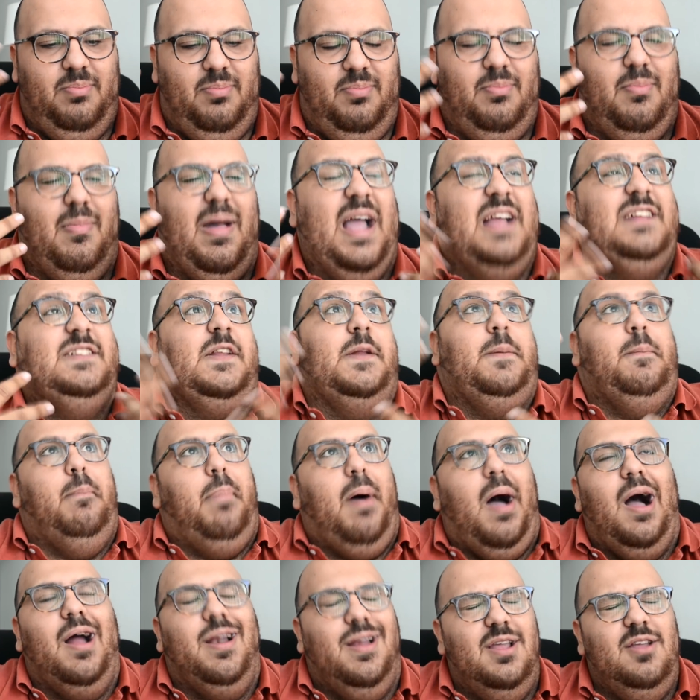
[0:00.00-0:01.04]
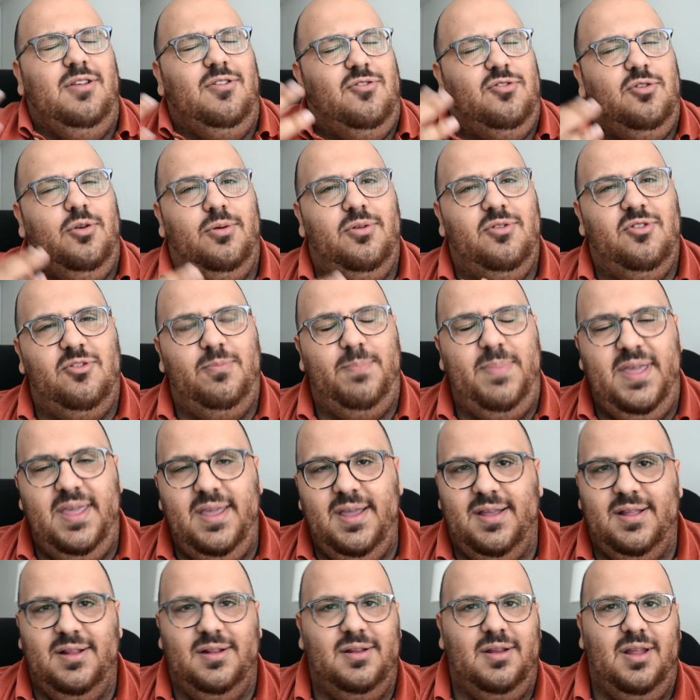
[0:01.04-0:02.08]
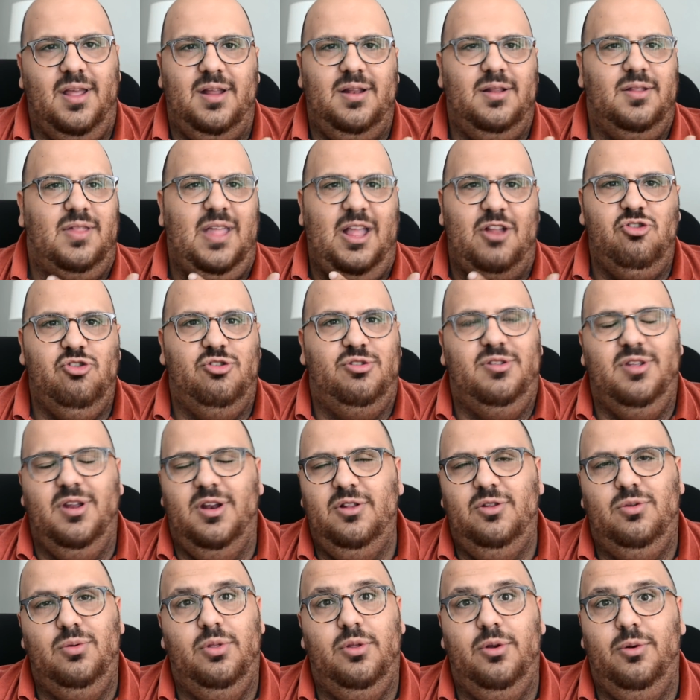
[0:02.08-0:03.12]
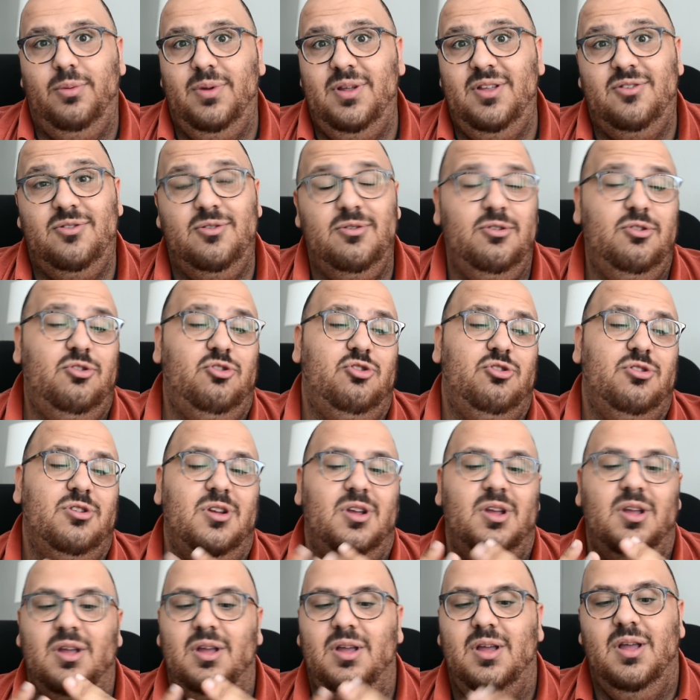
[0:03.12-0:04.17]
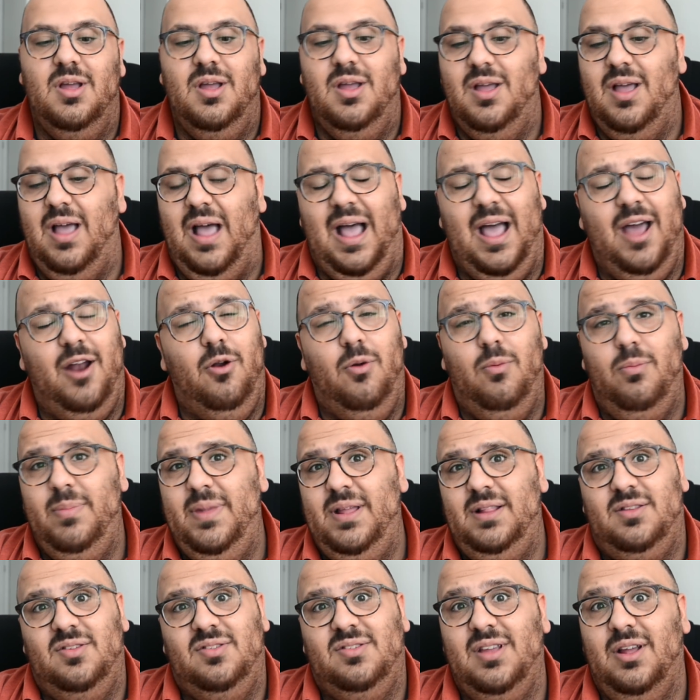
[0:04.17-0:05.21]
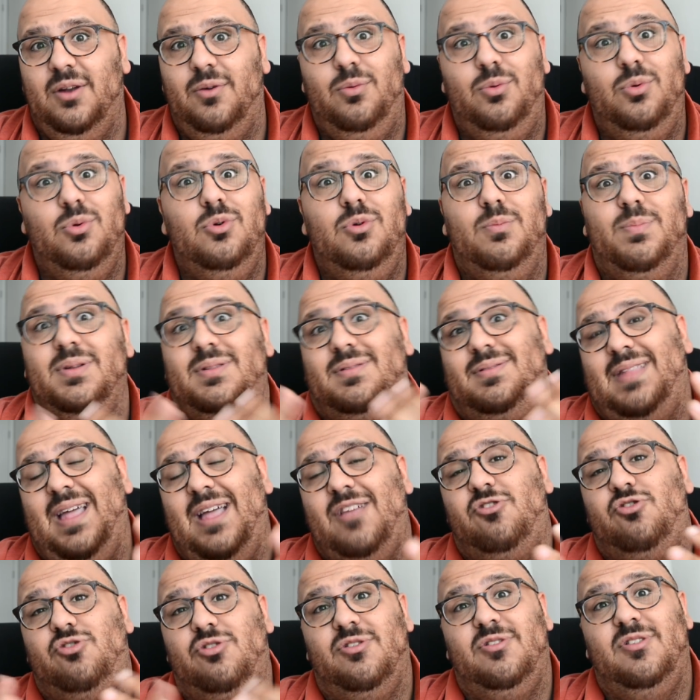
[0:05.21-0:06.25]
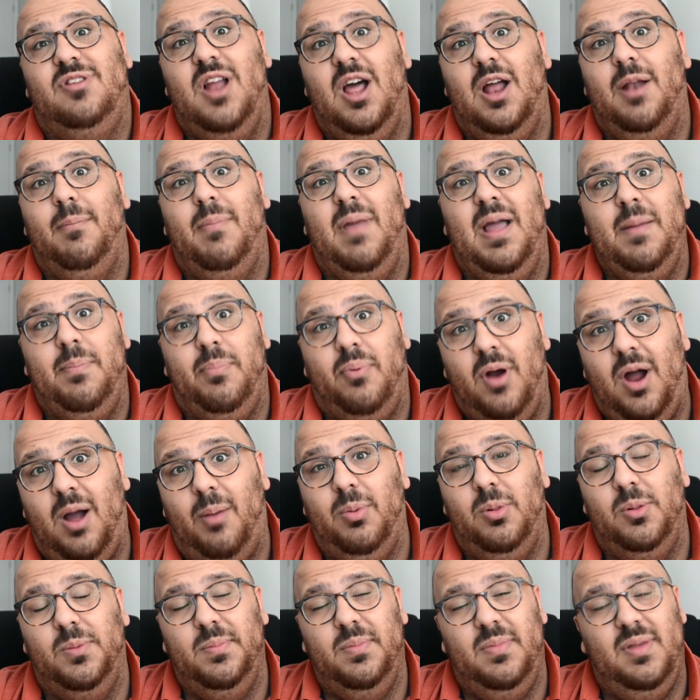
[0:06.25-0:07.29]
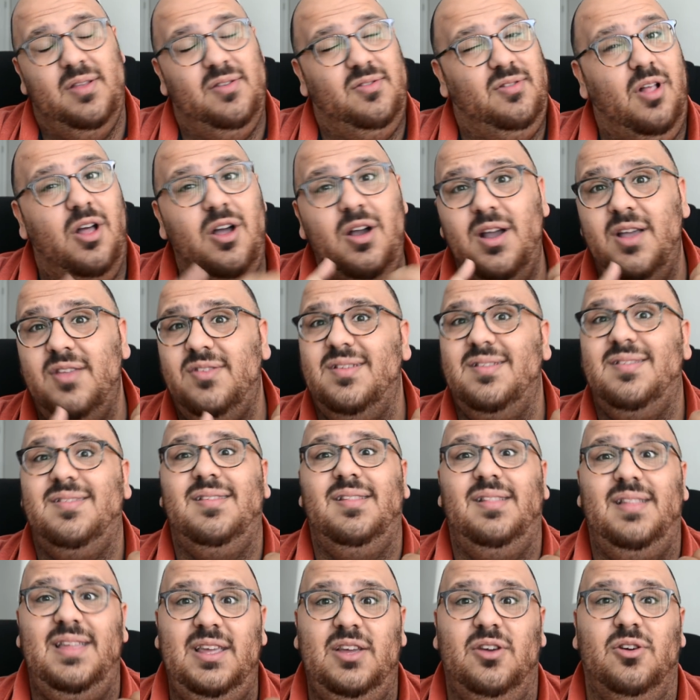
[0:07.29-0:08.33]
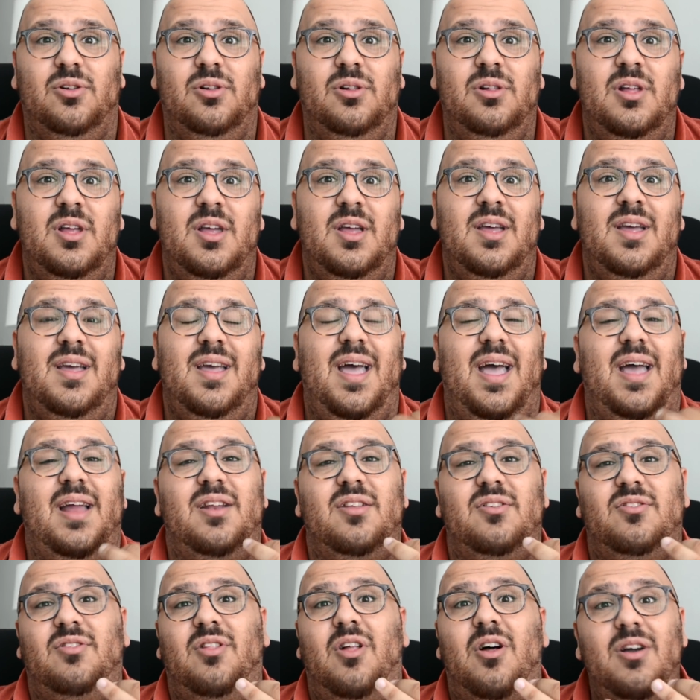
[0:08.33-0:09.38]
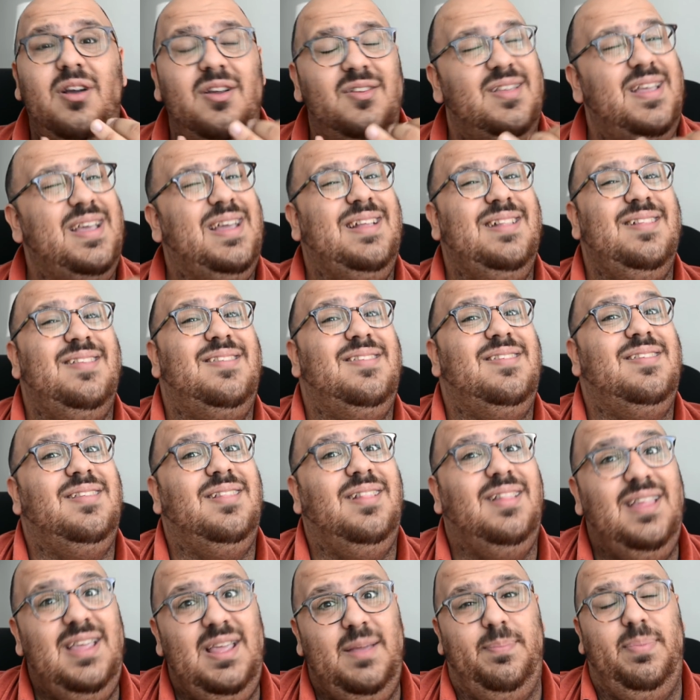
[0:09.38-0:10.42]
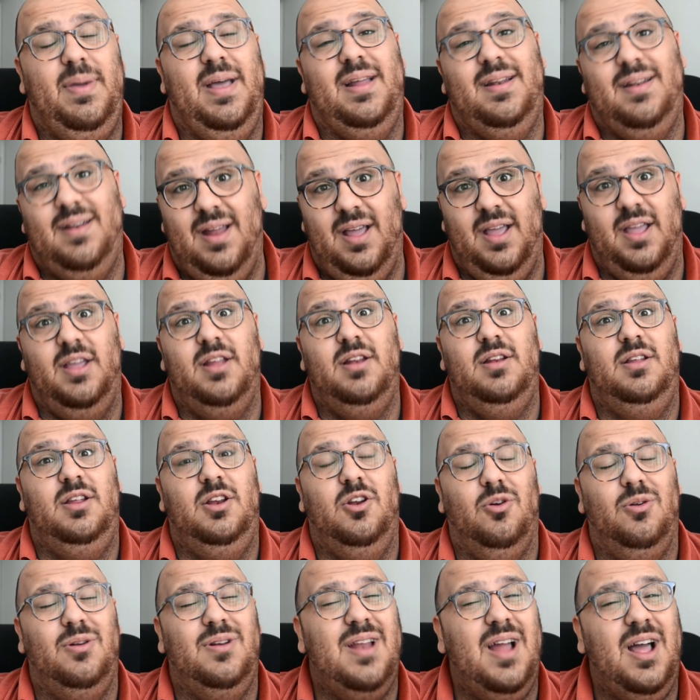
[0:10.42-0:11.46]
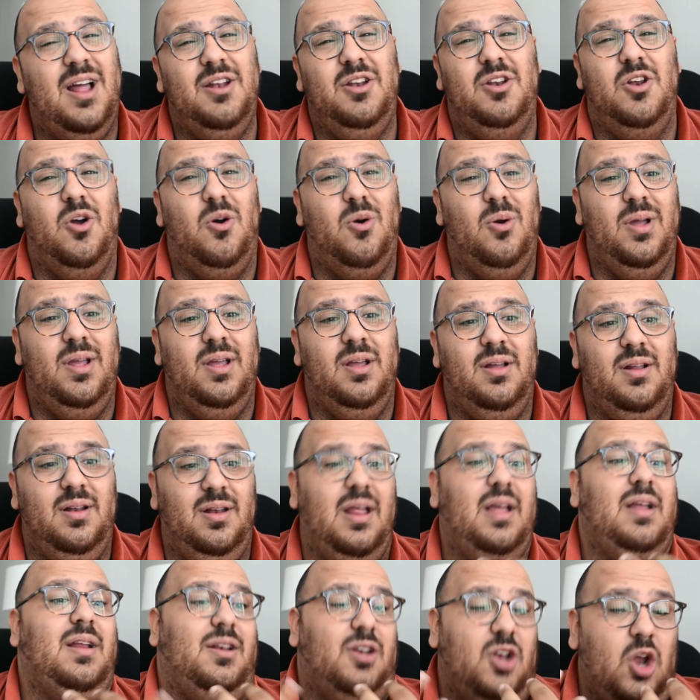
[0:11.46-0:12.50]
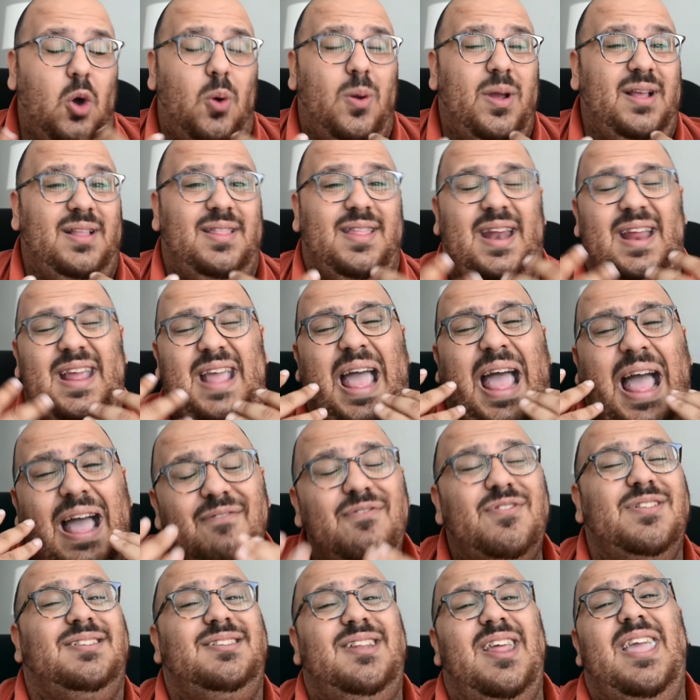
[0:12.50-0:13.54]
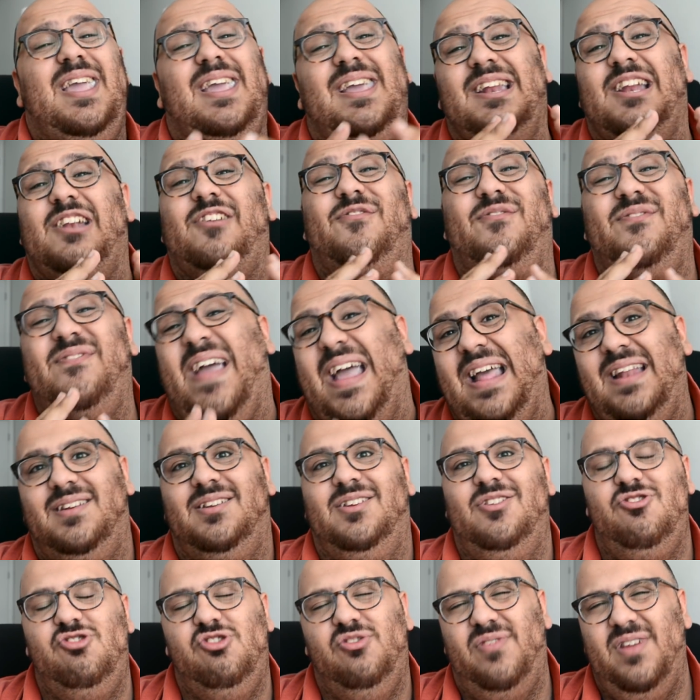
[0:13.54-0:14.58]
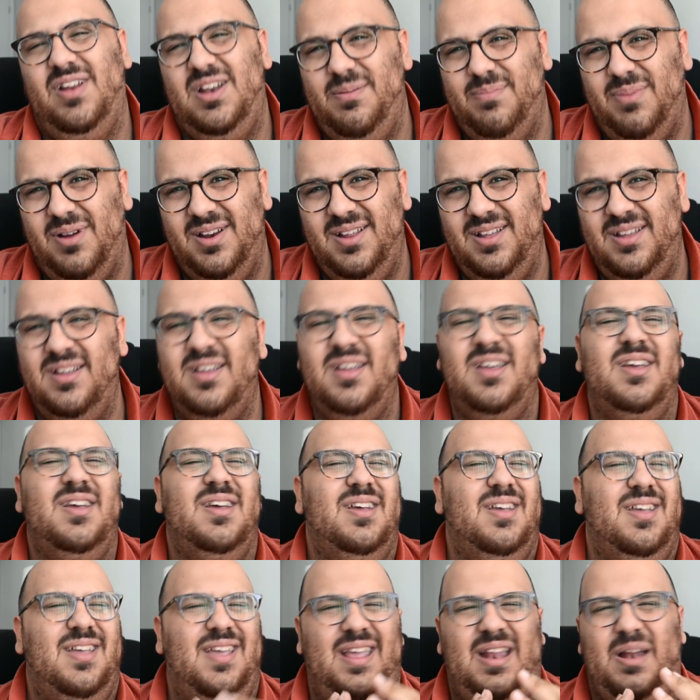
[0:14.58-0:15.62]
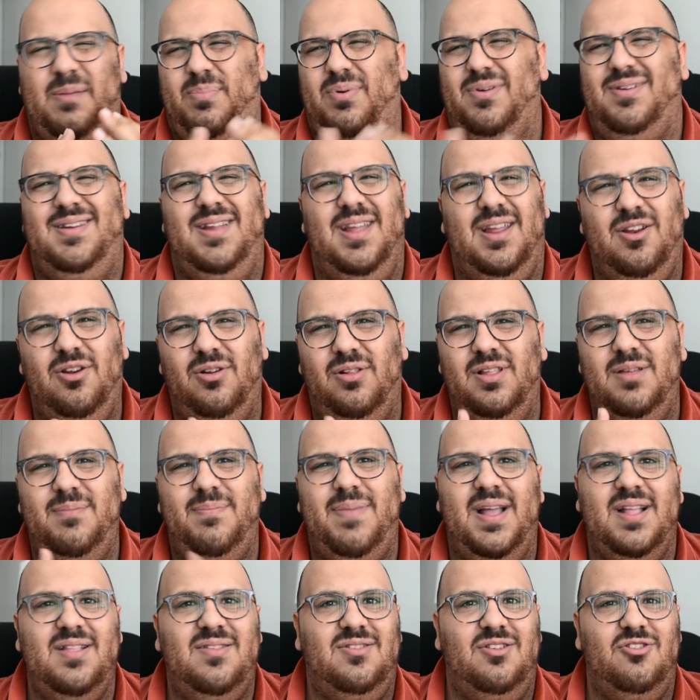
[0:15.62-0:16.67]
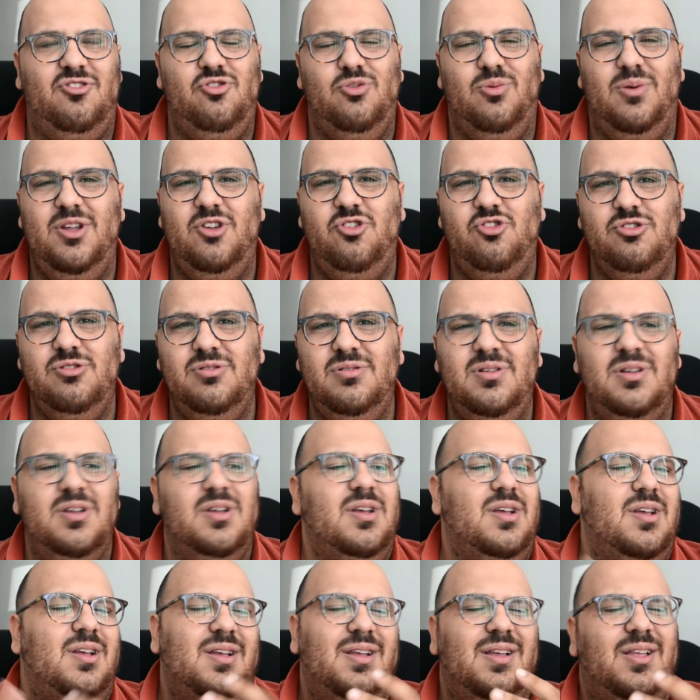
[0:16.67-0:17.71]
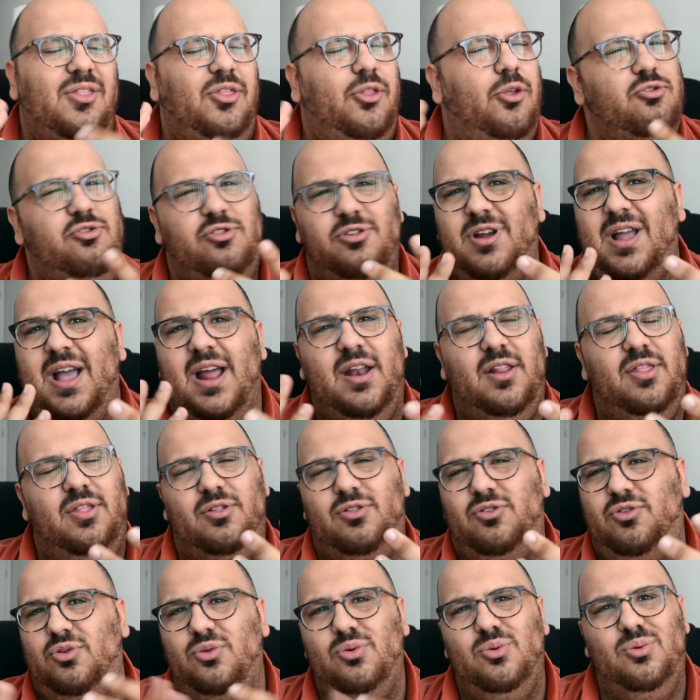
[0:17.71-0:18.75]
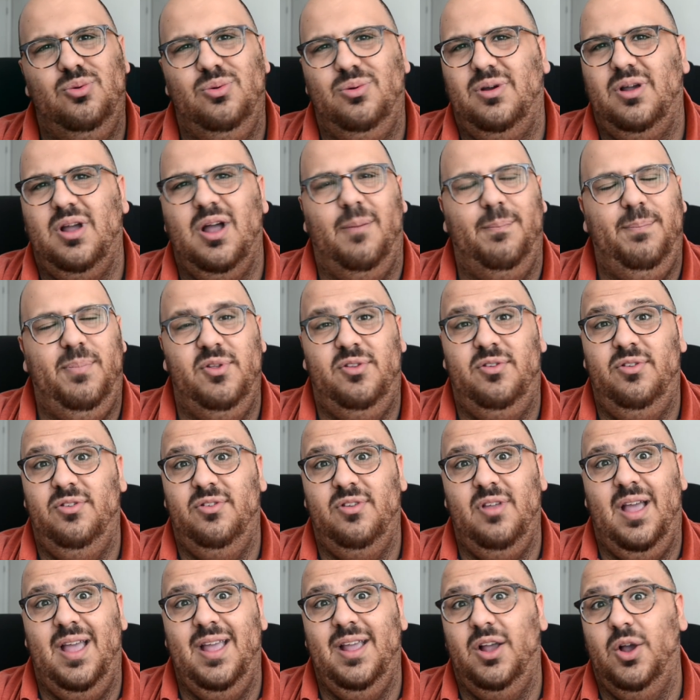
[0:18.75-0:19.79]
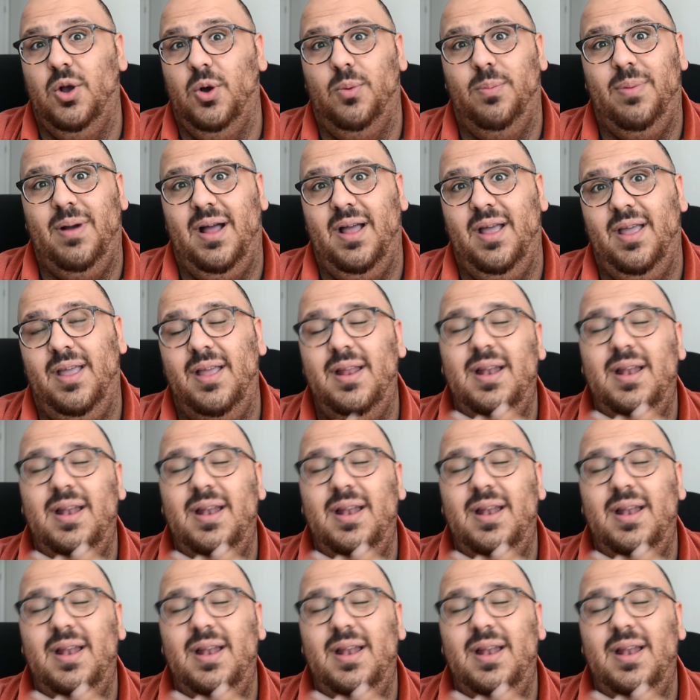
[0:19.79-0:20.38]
mind and body, so to speak, and they just didn't do their research, I don't mean to sound rude, but that's just not my problem. As long as it's legal, and as long as I can sleep at night, not knowing that I haven't taken advantage of anybody in a particularly bad situation, those are kind of the two compasses I go by.